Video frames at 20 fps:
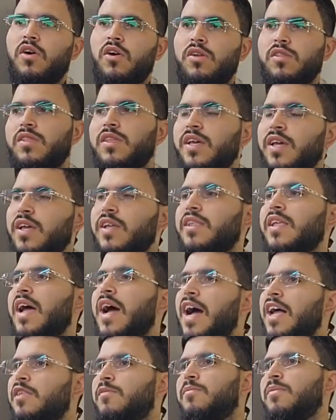on the
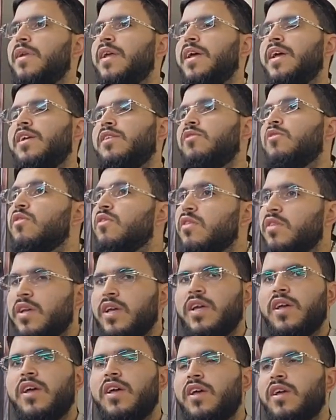hot plate, on
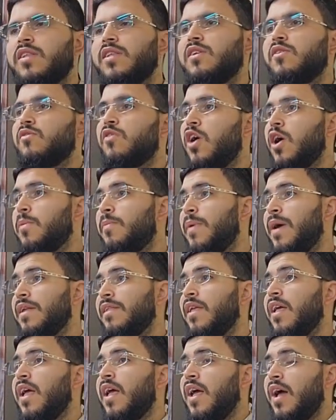the crock
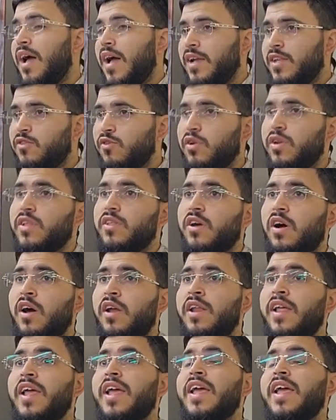pot, I turn it
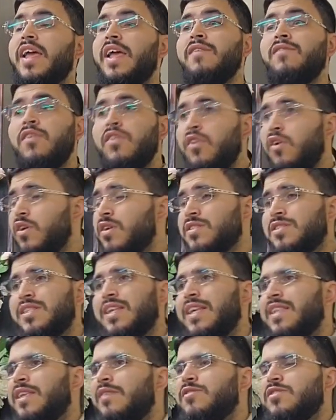on, even though
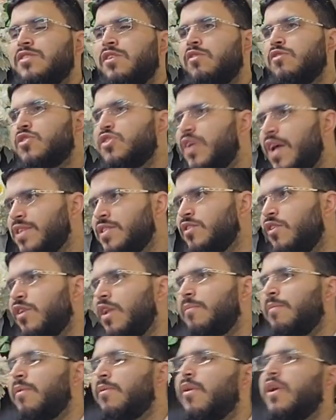there's no chance they're
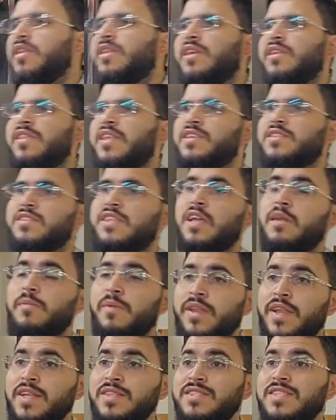going to be ready in these
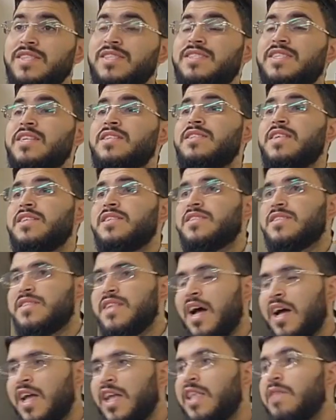10 minutes, since I
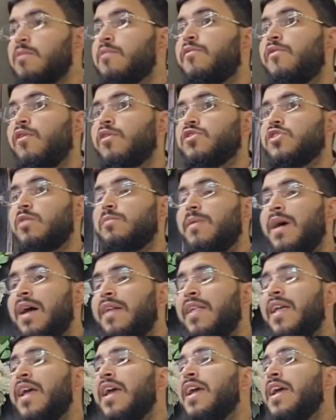started before
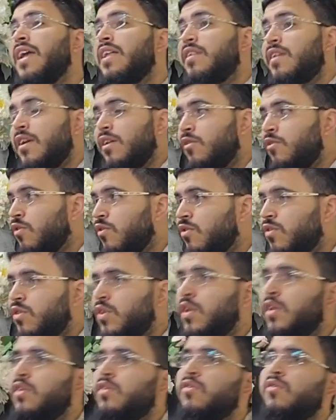Shabbat, it can
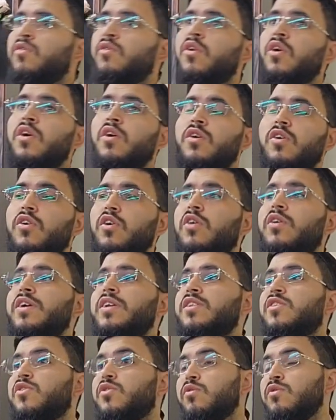continue
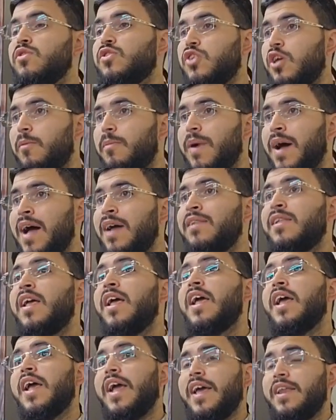going to Shabbat,
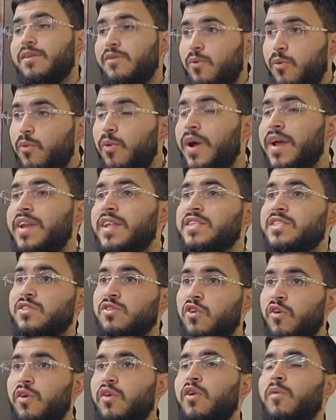and when
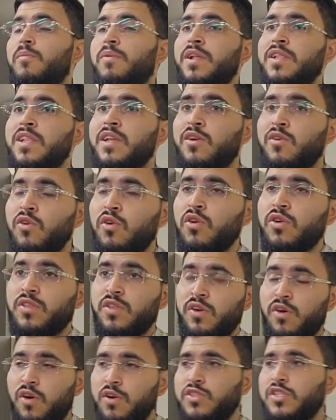it's completely
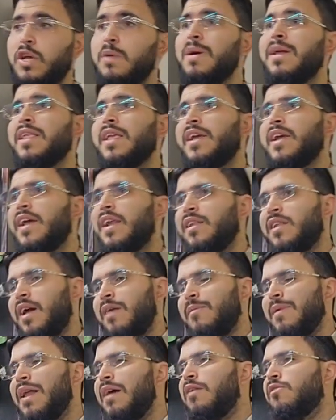cooked on Shabbat,
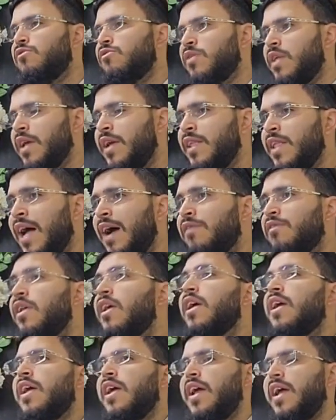I'm allowed to take it
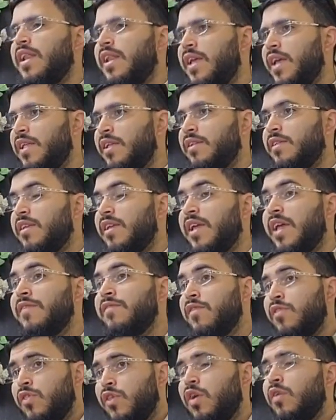out and eat it,
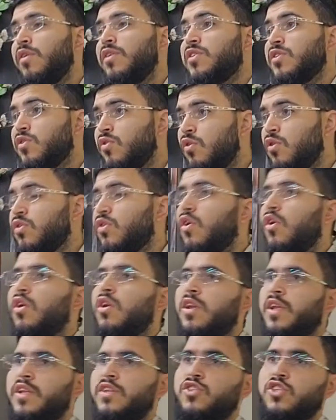even though it's cooked
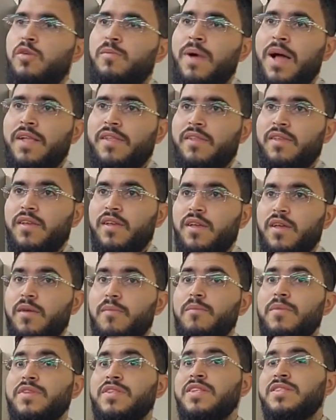only in Shabbat,
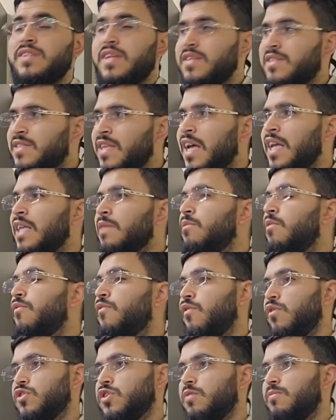since I started
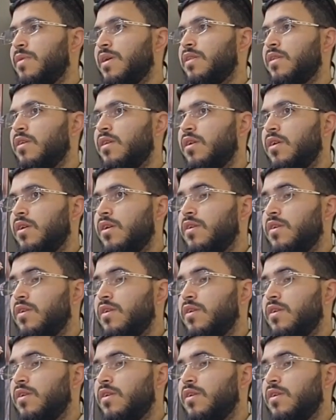before Shabbat.